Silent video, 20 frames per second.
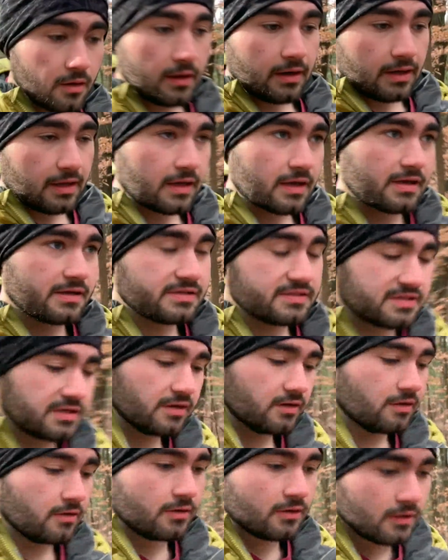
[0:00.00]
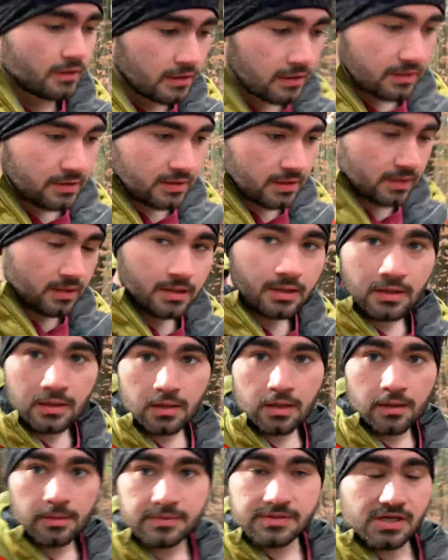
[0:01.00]
Alright guys, so
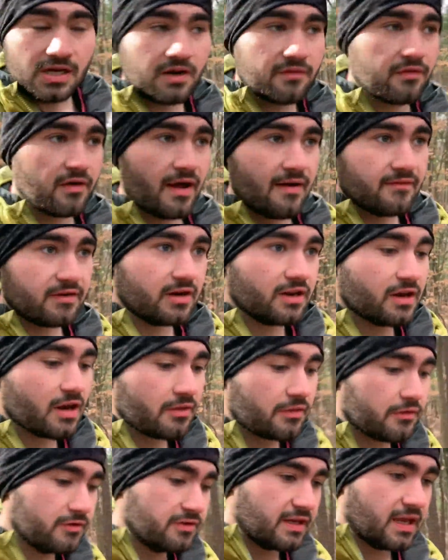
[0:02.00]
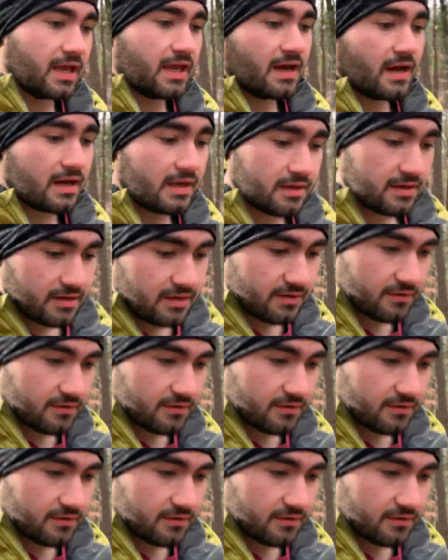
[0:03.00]
sorry for having another day hike